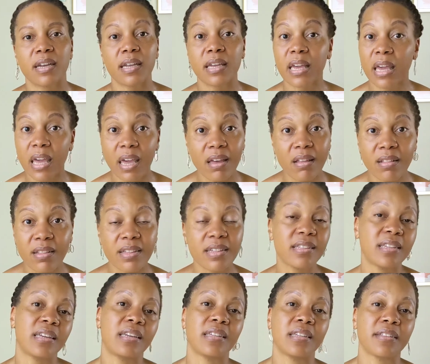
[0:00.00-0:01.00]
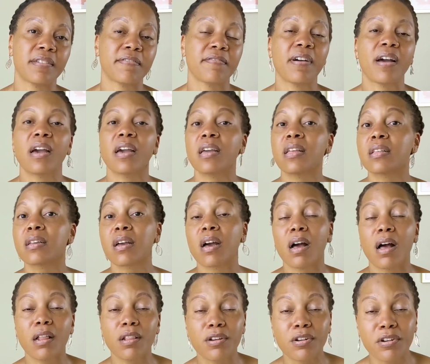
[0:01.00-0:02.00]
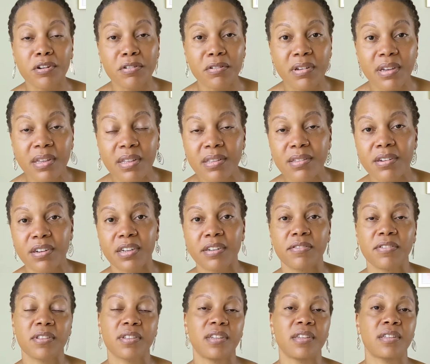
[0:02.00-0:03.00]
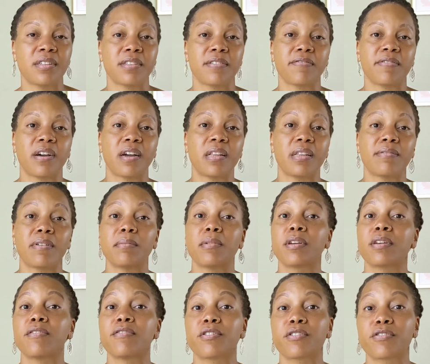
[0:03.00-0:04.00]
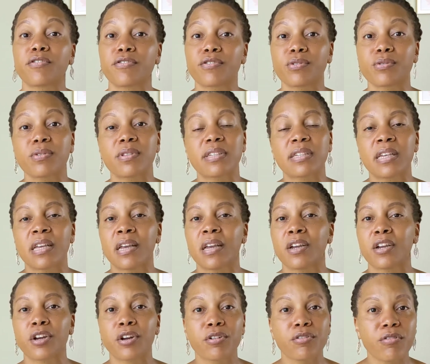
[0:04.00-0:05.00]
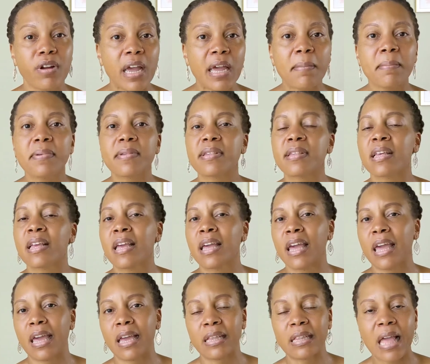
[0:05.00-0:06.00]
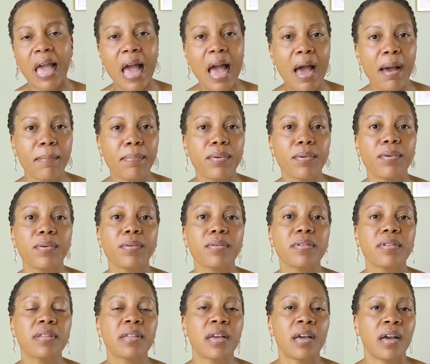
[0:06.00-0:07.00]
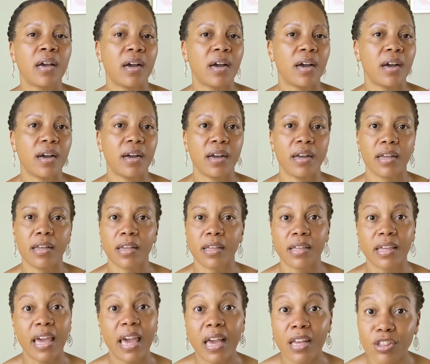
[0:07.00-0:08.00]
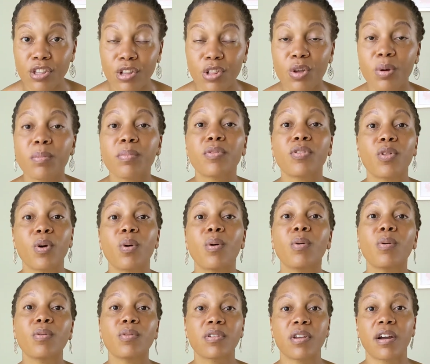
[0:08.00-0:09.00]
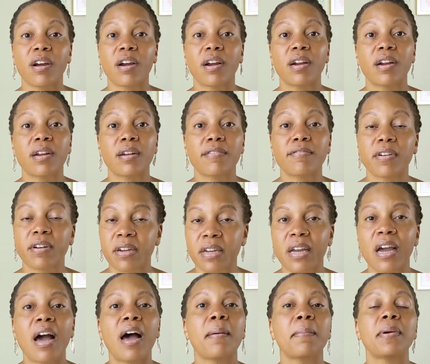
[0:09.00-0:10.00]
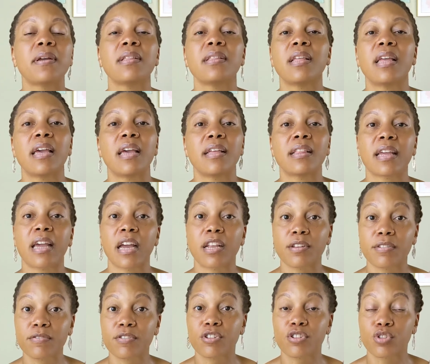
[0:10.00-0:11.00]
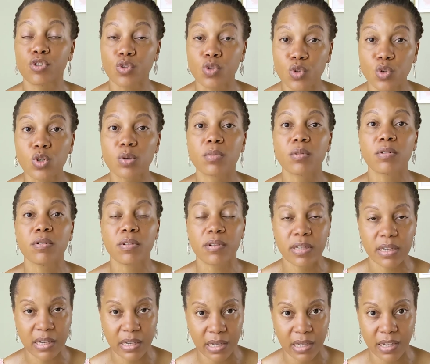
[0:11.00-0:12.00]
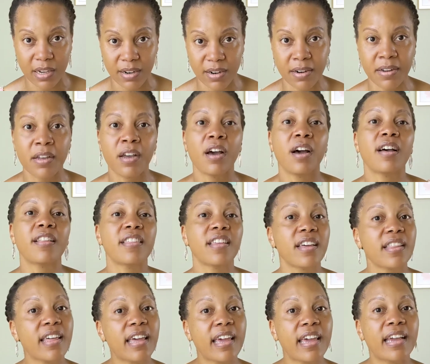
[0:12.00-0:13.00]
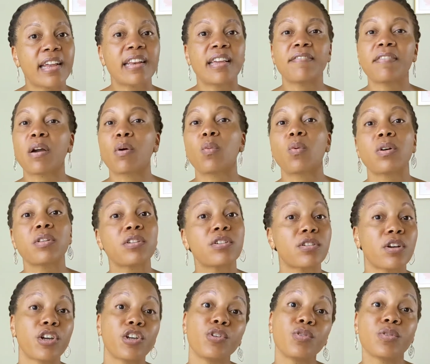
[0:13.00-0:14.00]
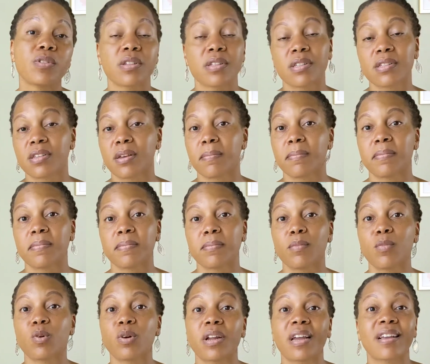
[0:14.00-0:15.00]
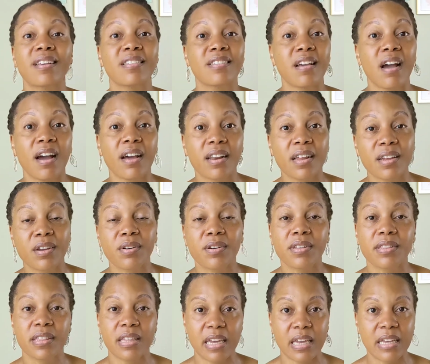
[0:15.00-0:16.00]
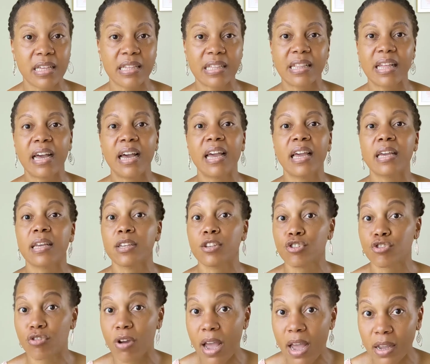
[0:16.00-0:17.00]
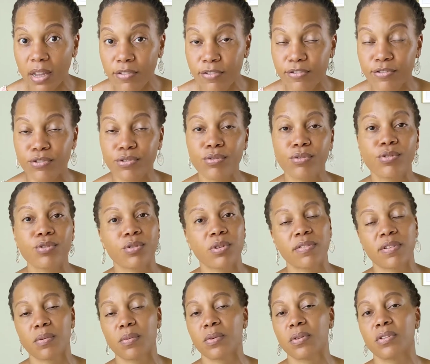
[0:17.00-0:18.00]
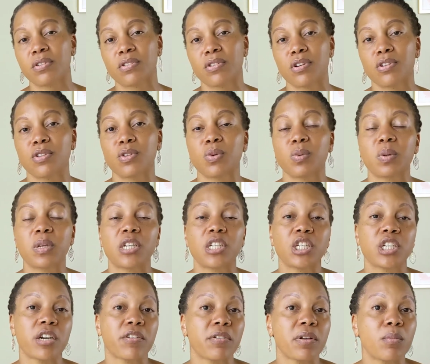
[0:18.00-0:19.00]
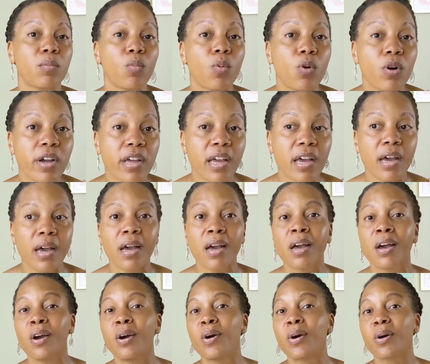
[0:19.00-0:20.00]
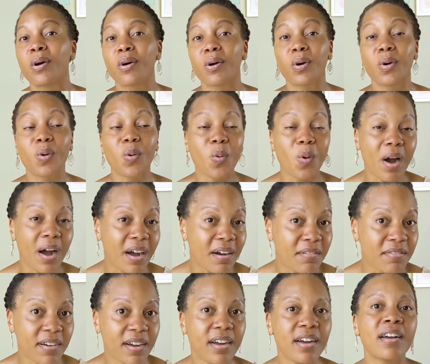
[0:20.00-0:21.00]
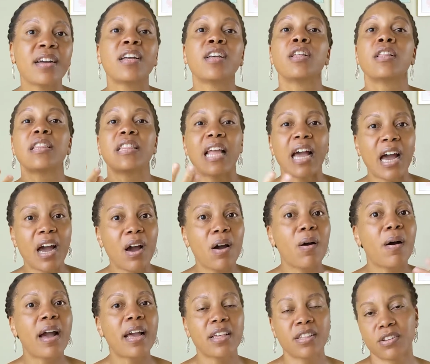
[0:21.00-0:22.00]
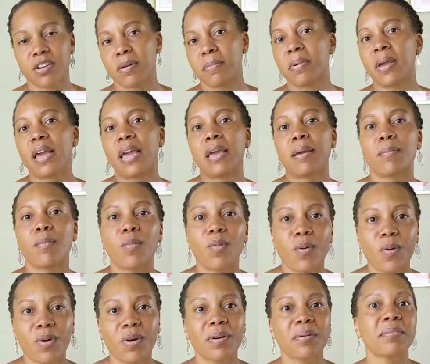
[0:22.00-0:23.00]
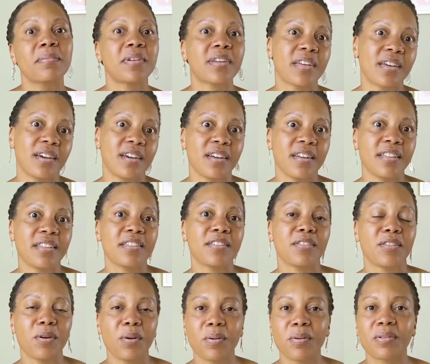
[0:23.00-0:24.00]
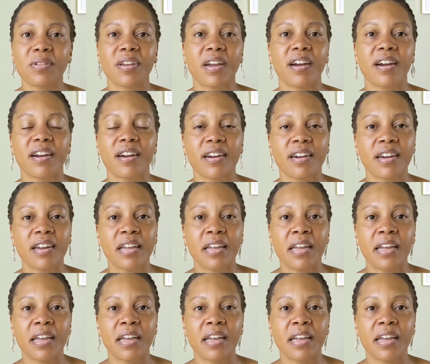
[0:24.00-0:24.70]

kale is easy to find, collard greens are even easy to find. If I'm looking for fruits, grapes and apples and cantaloupe, those are very common and kind of just normal here. On the other hand, if I want to start using some more exotic things like dragon fruit, or if I want to start doing cherry moya or guava, now I start paying more, because those are